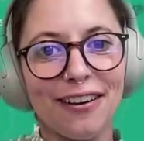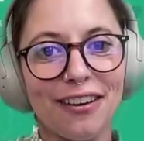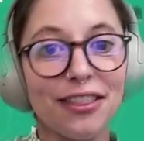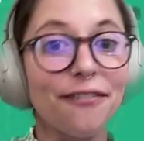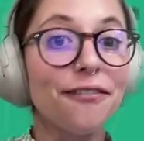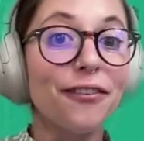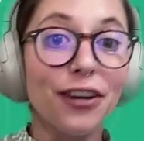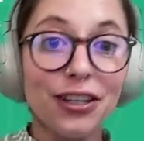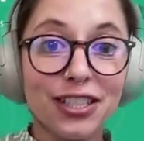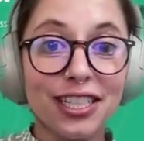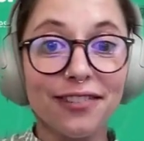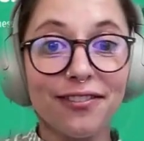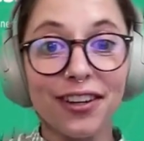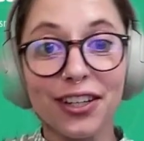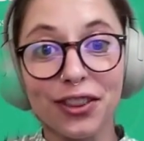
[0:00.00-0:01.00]
the first of
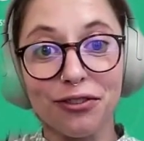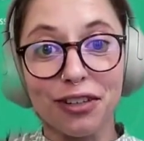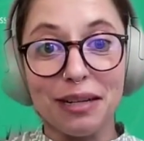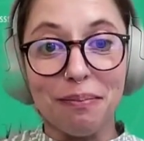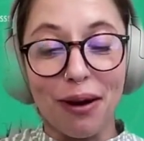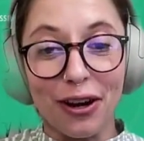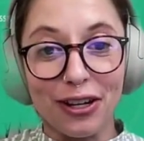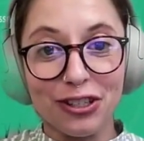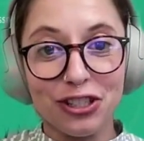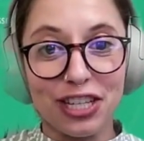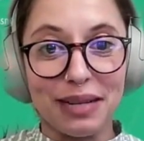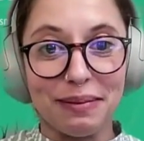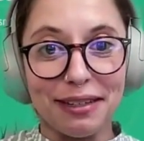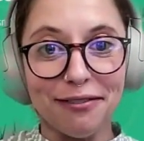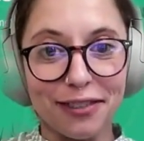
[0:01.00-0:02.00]
our three-part
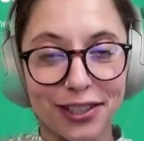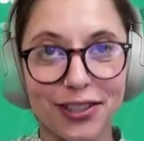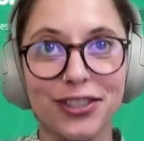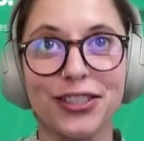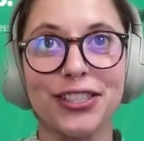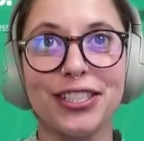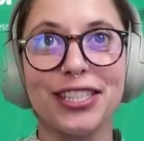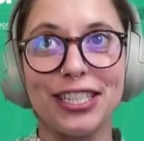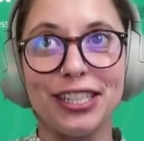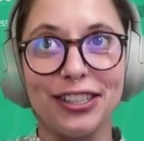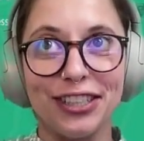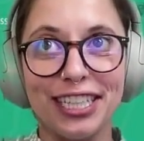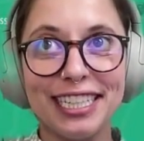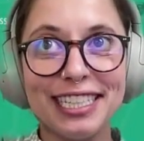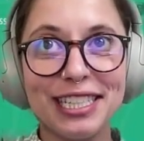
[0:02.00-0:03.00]
Shaping Futures
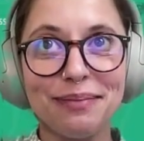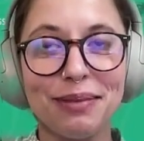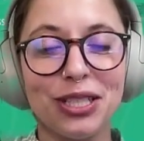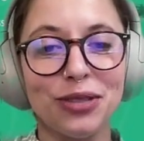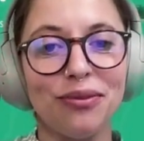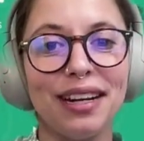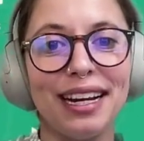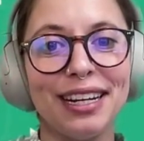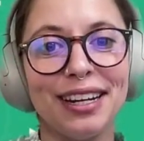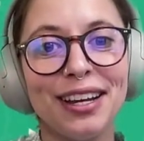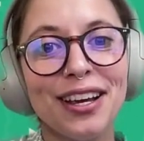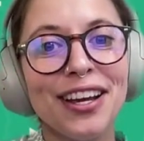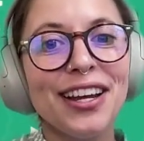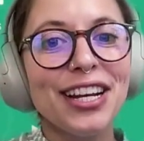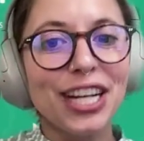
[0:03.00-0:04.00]
series between
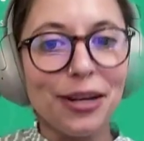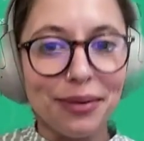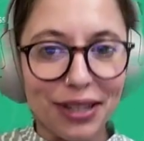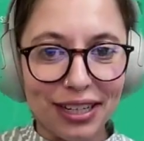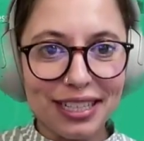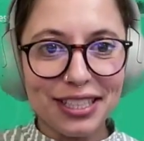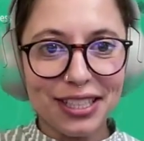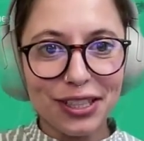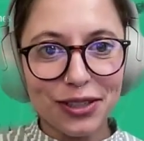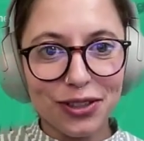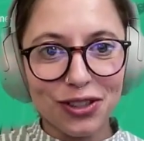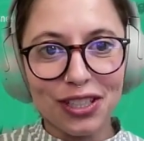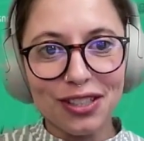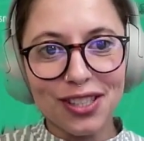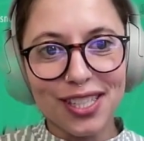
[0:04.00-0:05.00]
Community
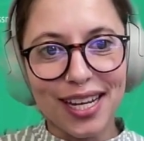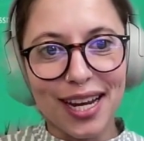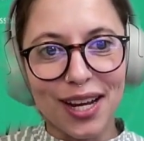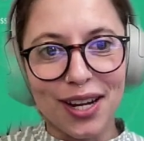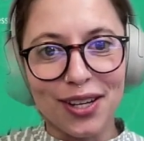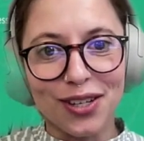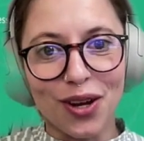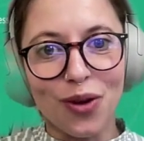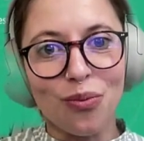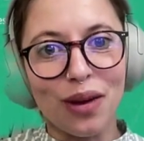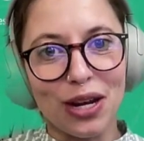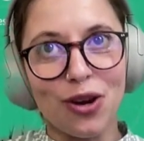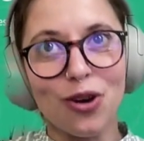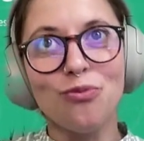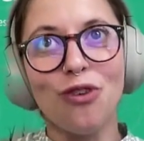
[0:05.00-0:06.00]
Solutions and Away
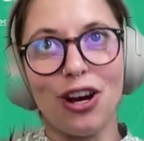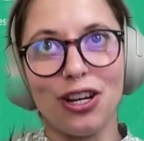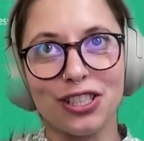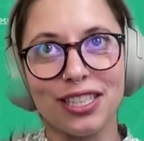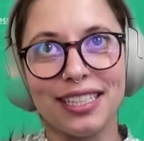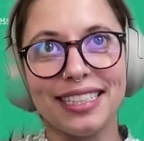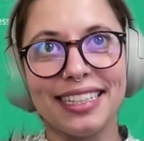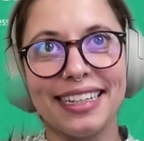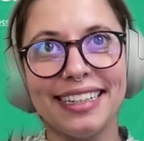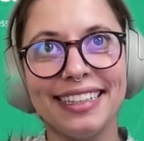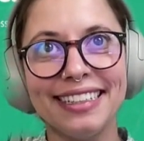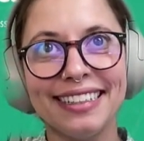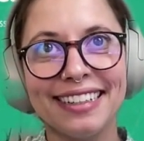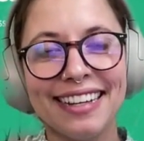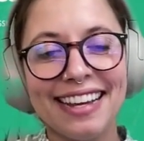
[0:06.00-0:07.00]
Home Washington.
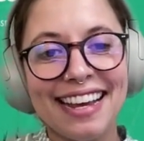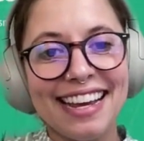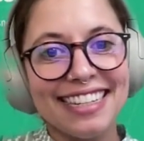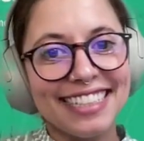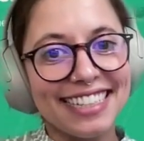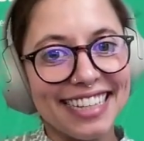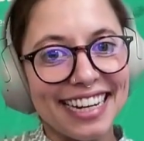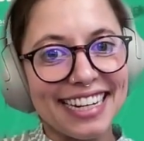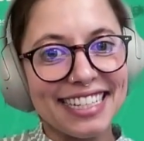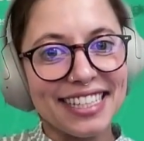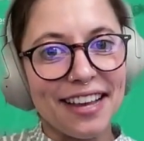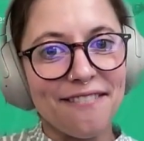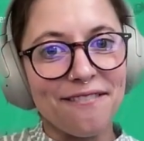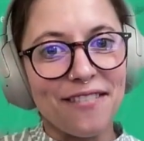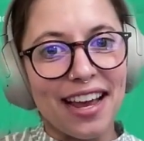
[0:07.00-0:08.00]
Today's
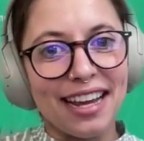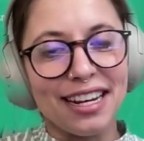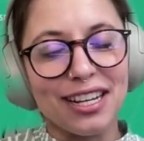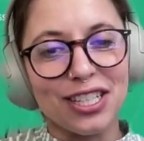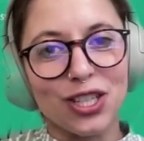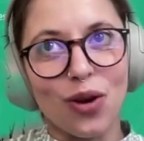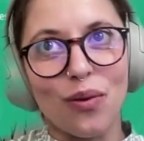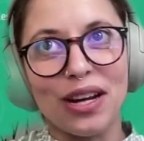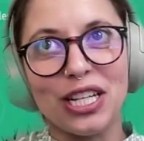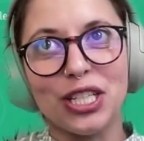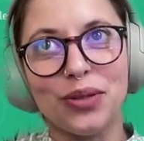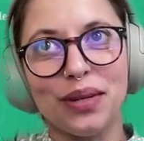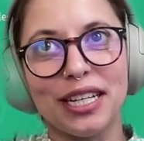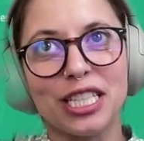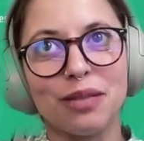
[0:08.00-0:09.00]
event is going to
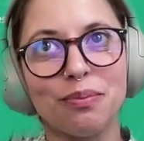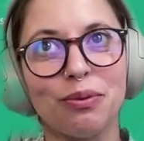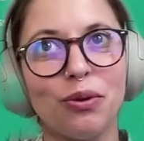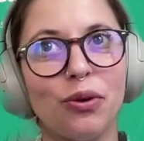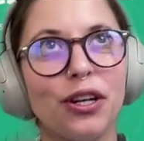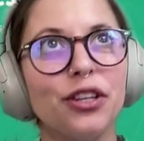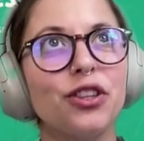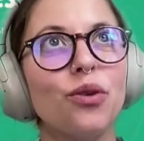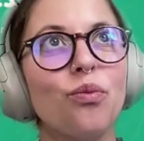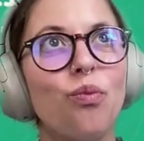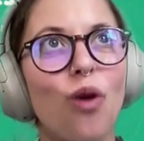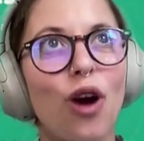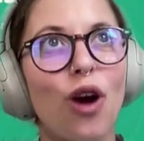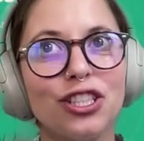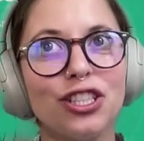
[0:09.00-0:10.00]
explore the
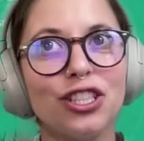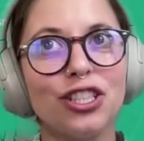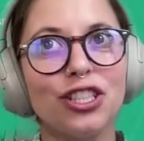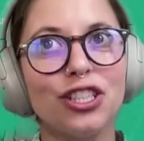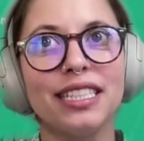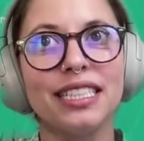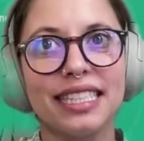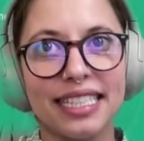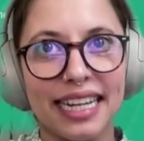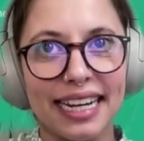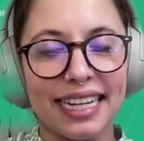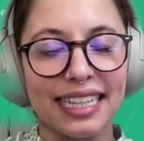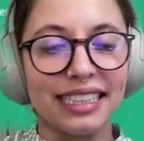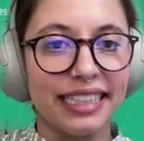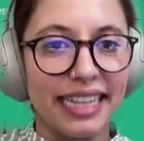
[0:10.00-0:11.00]
Washington State